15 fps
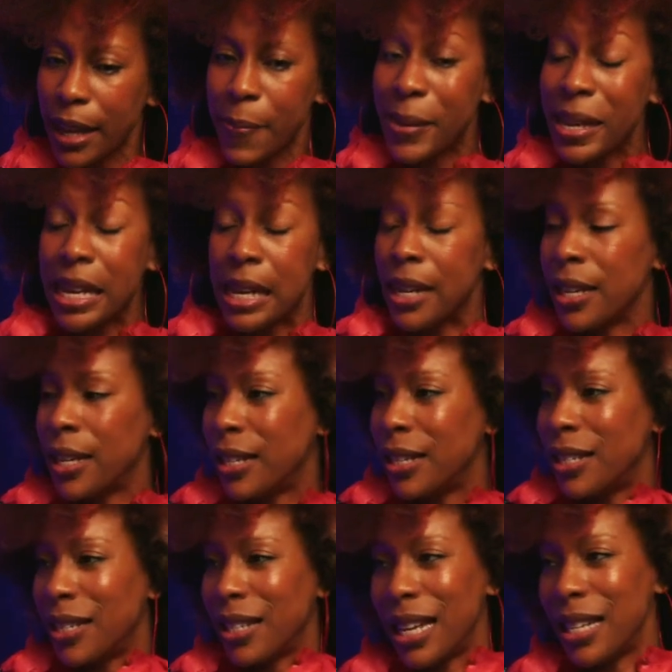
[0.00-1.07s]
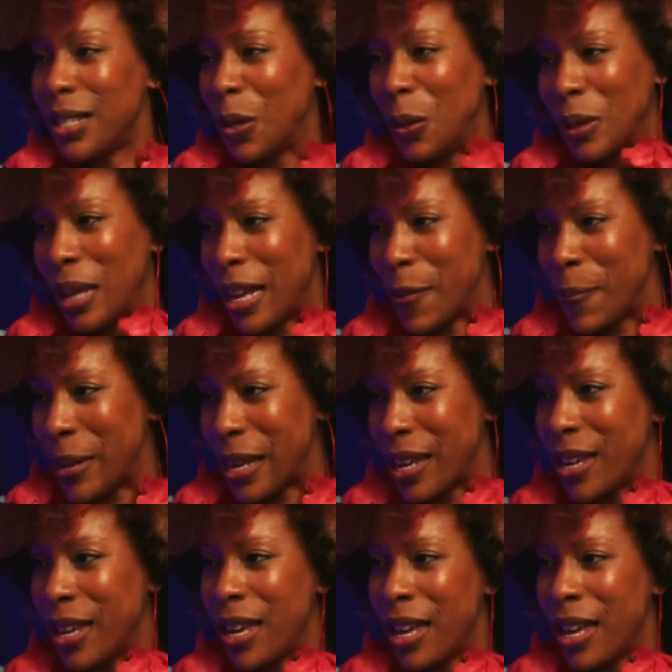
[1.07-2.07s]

me, skin tone like me.